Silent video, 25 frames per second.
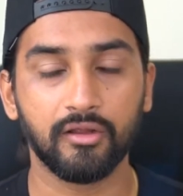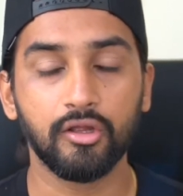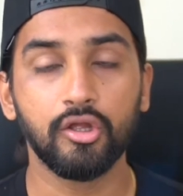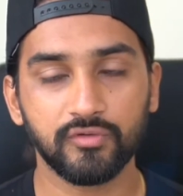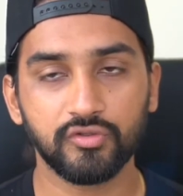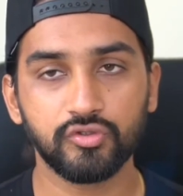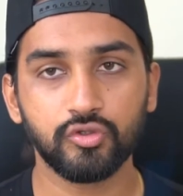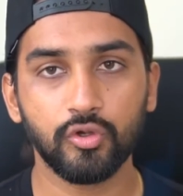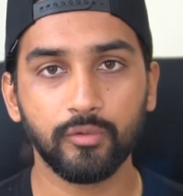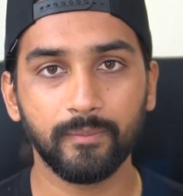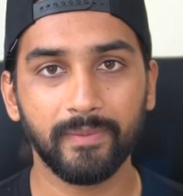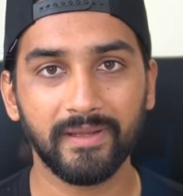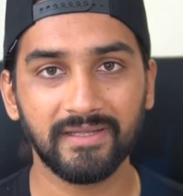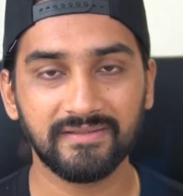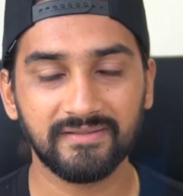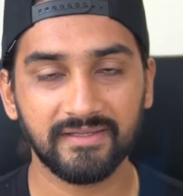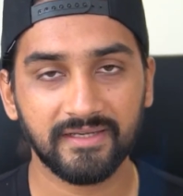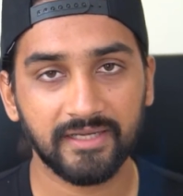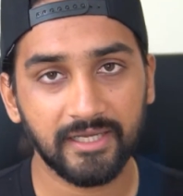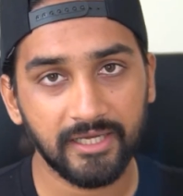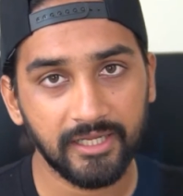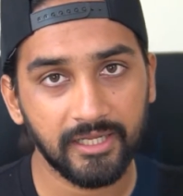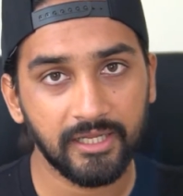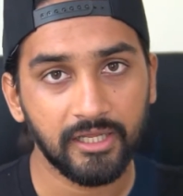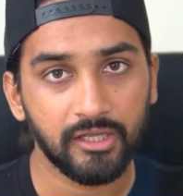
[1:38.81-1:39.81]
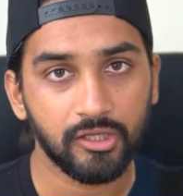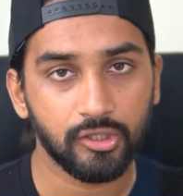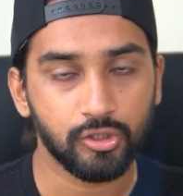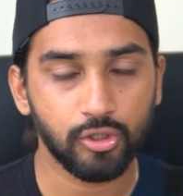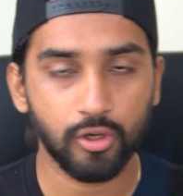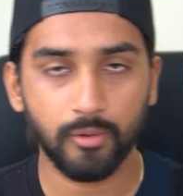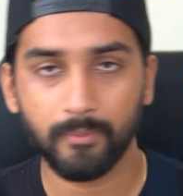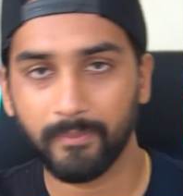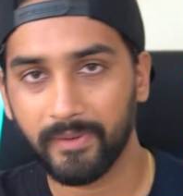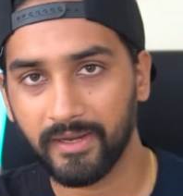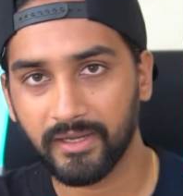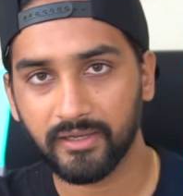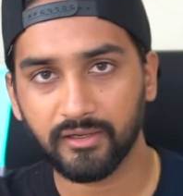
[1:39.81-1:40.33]
So basically
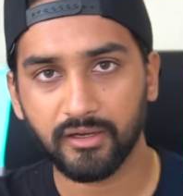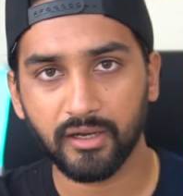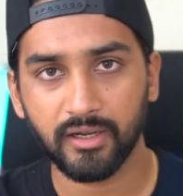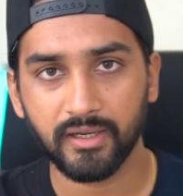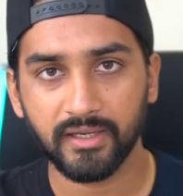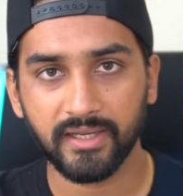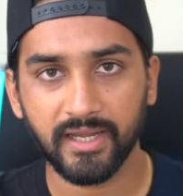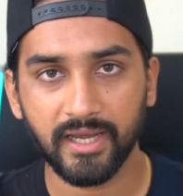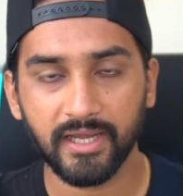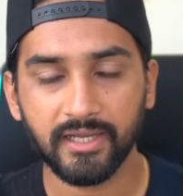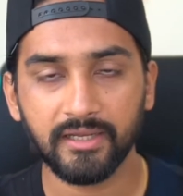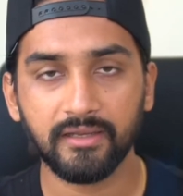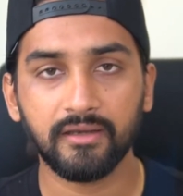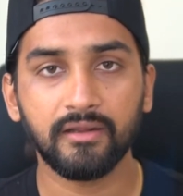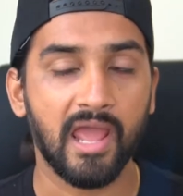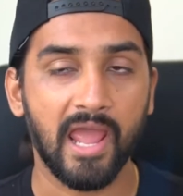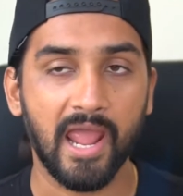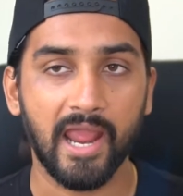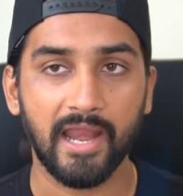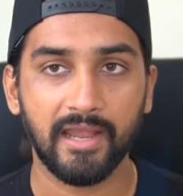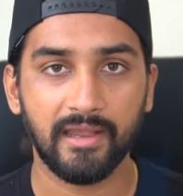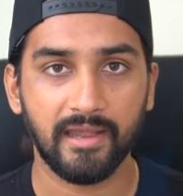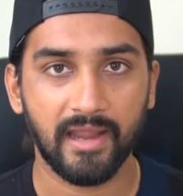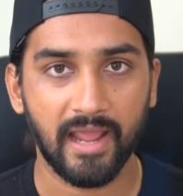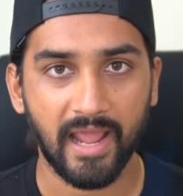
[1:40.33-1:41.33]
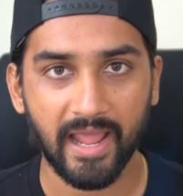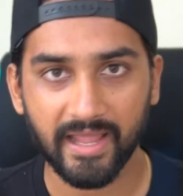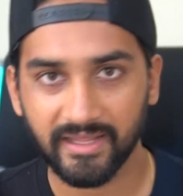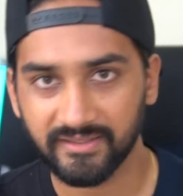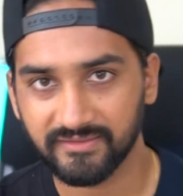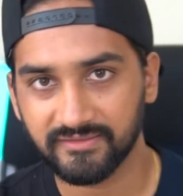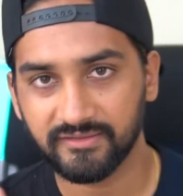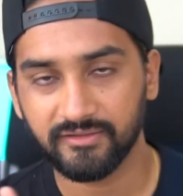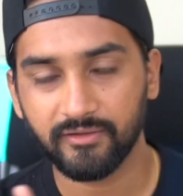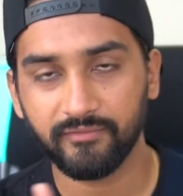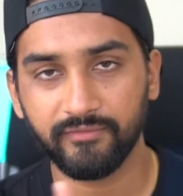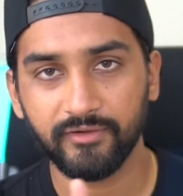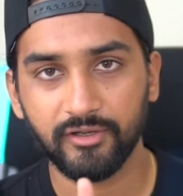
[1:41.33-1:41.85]
your main content, and
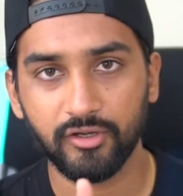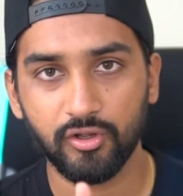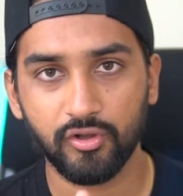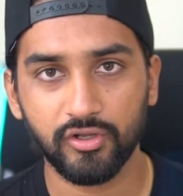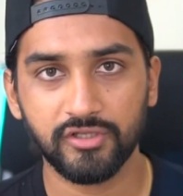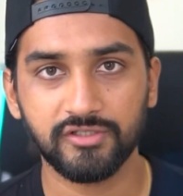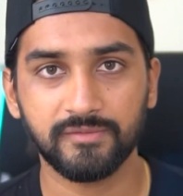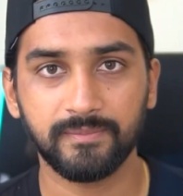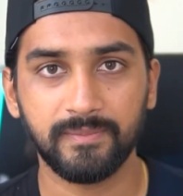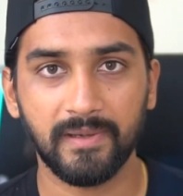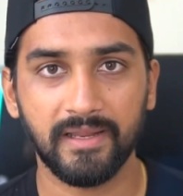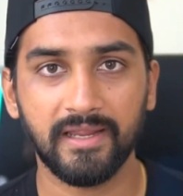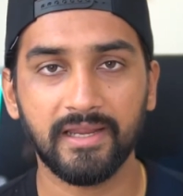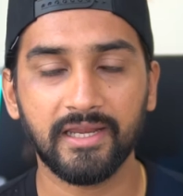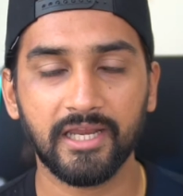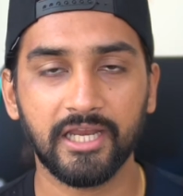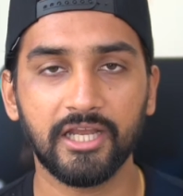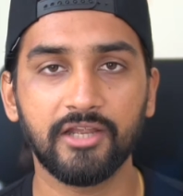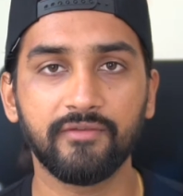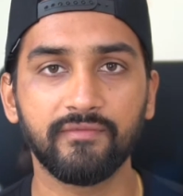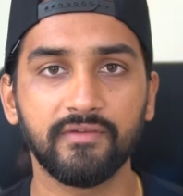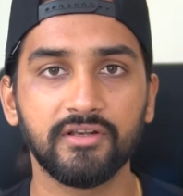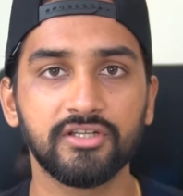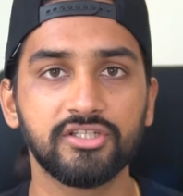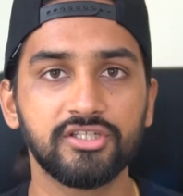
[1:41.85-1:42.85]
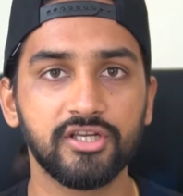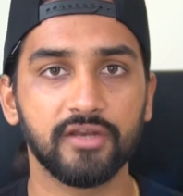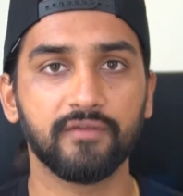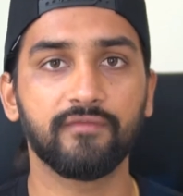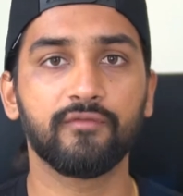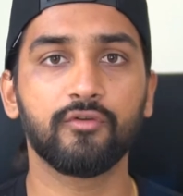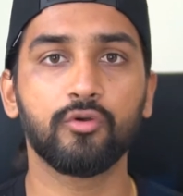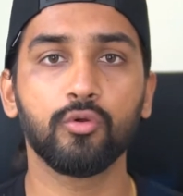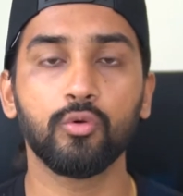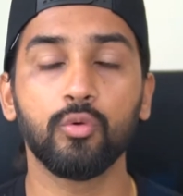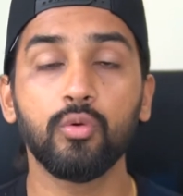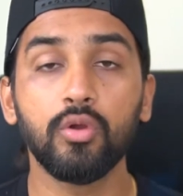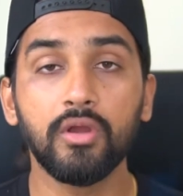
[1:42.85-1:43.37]
as the video is playing it will
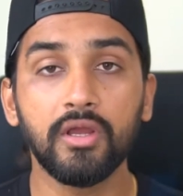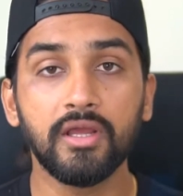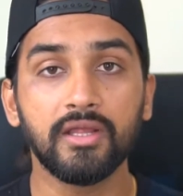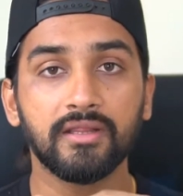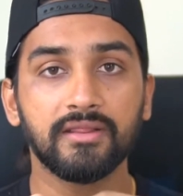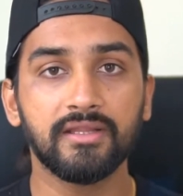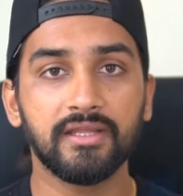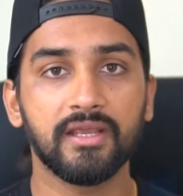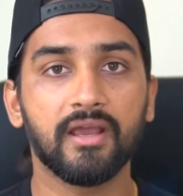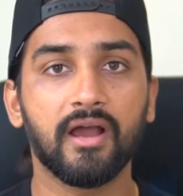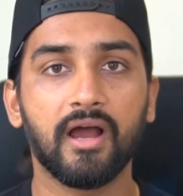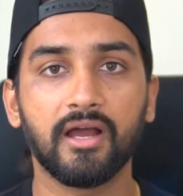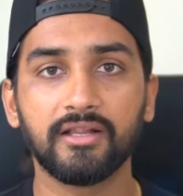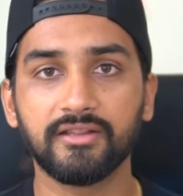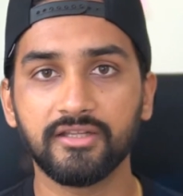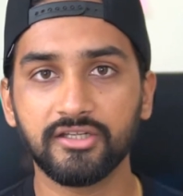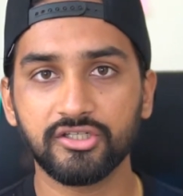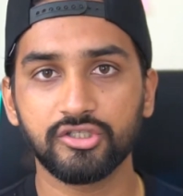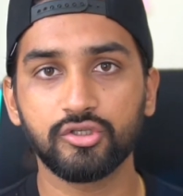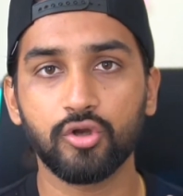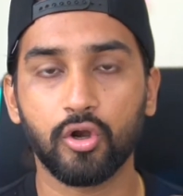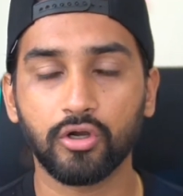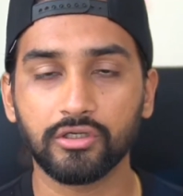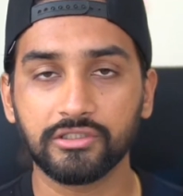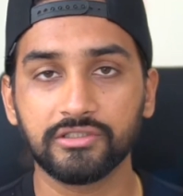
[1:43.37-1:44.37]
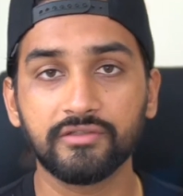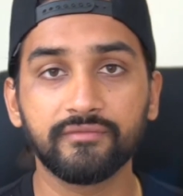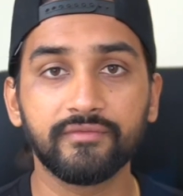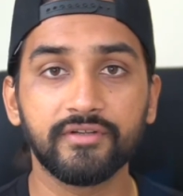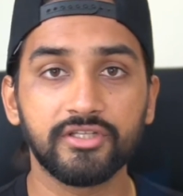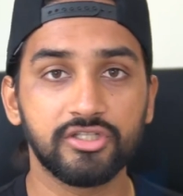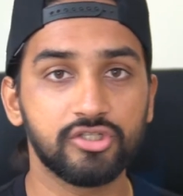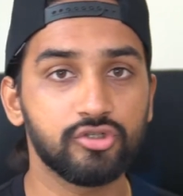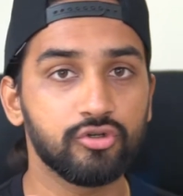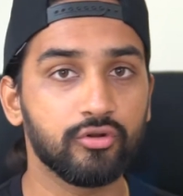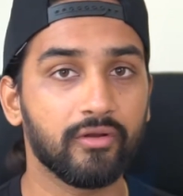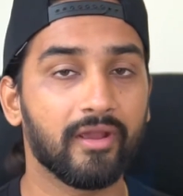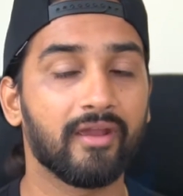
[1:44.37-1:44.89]
shift to the other shots
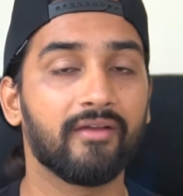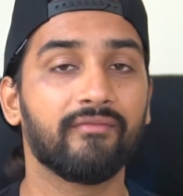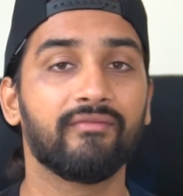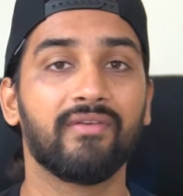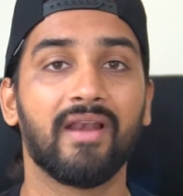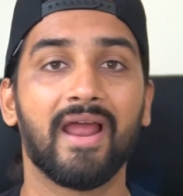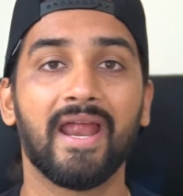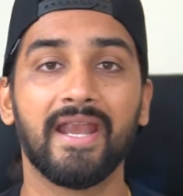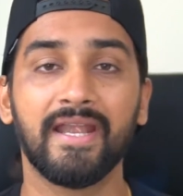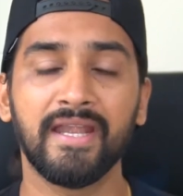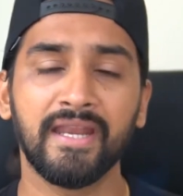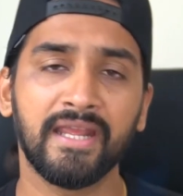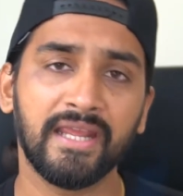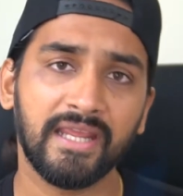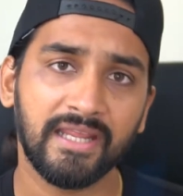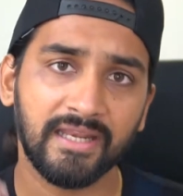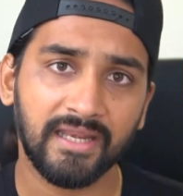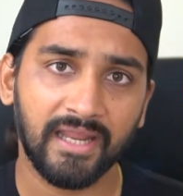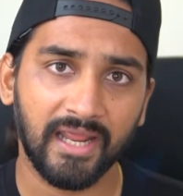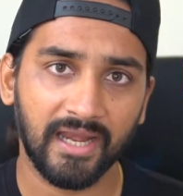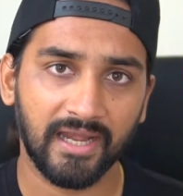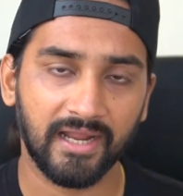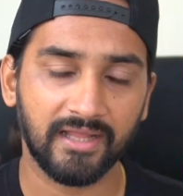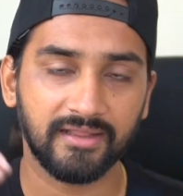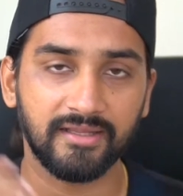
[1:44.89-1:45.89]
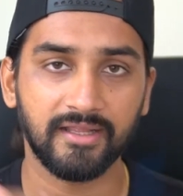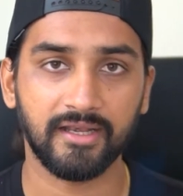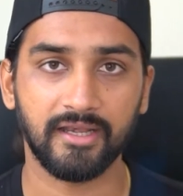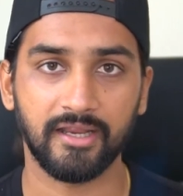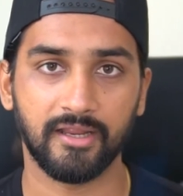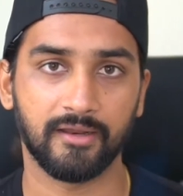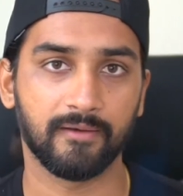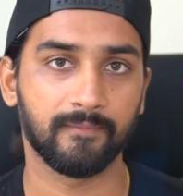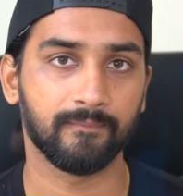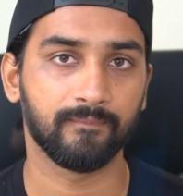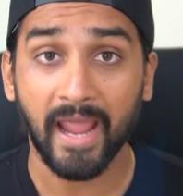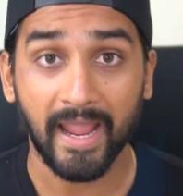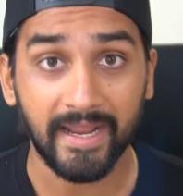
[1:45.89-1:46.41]
which you have lined in another
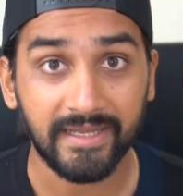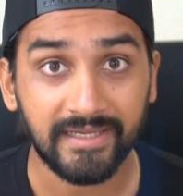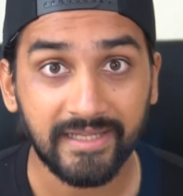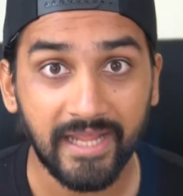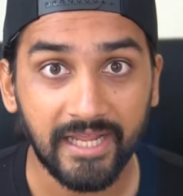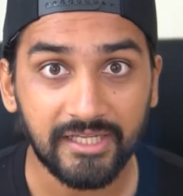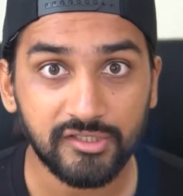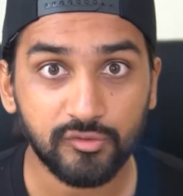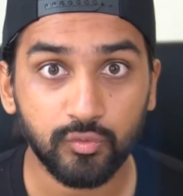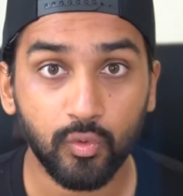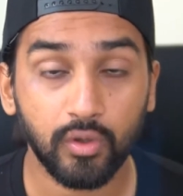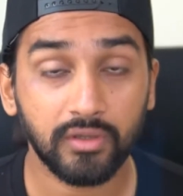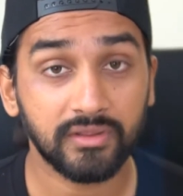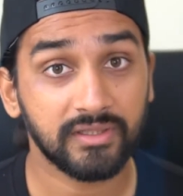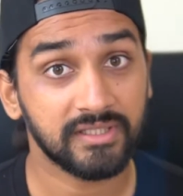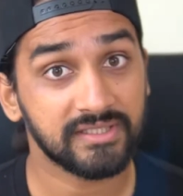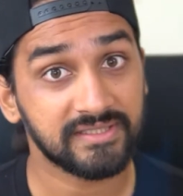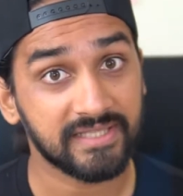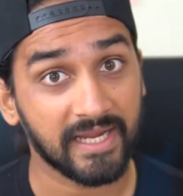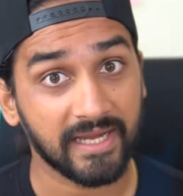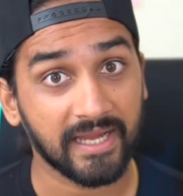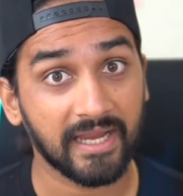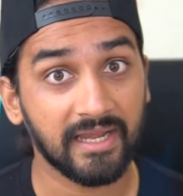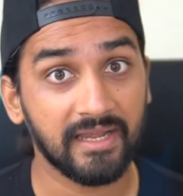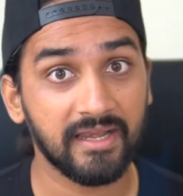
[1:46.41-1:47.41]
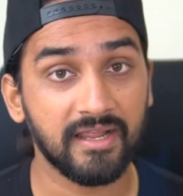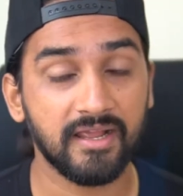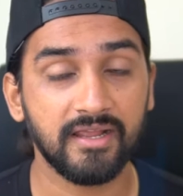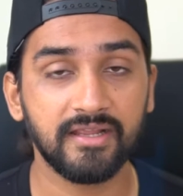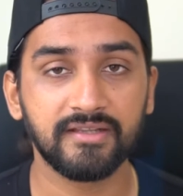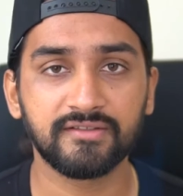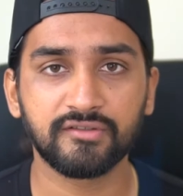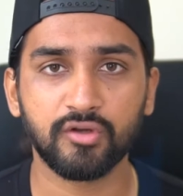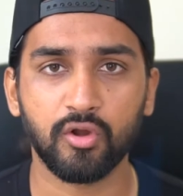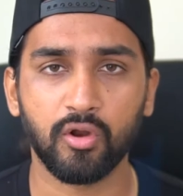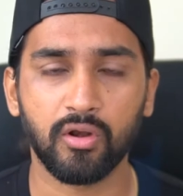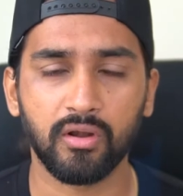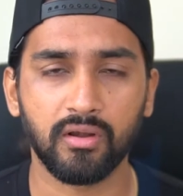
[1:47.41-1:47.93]
layer. And guess what the second layer
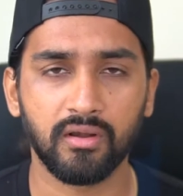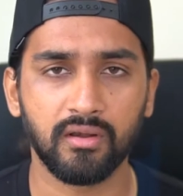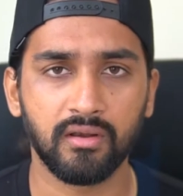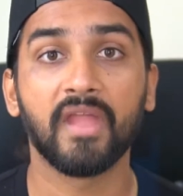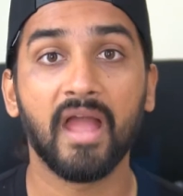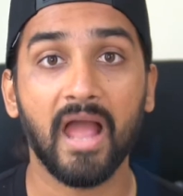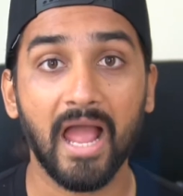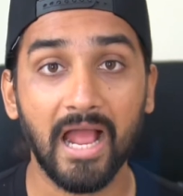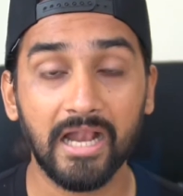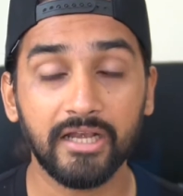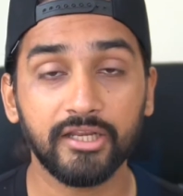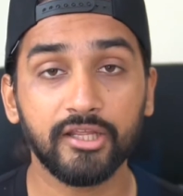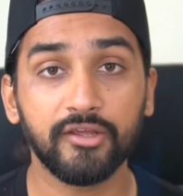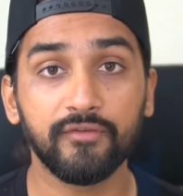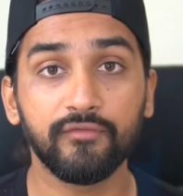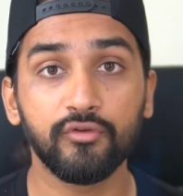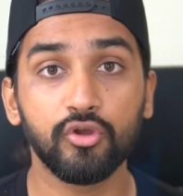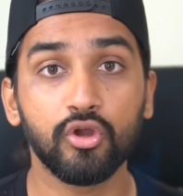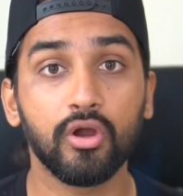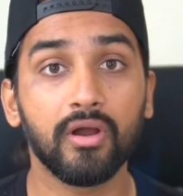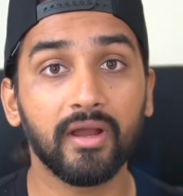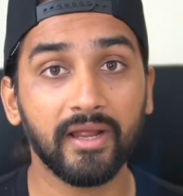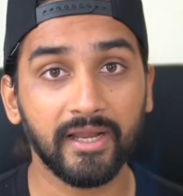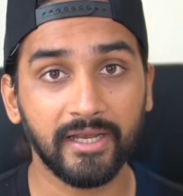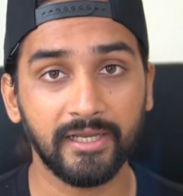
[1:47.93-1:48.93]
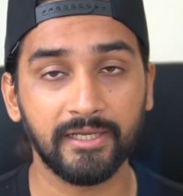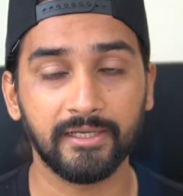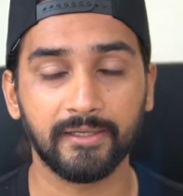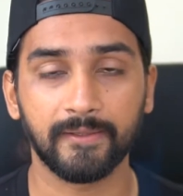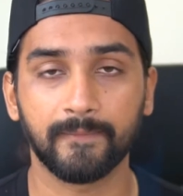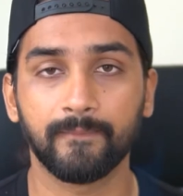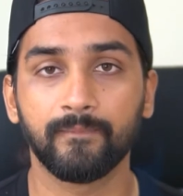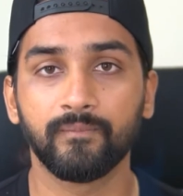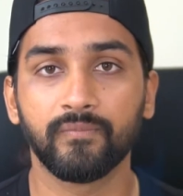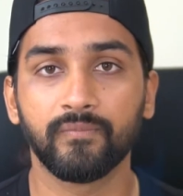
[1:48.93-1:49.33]
is called? I'll give you a hint.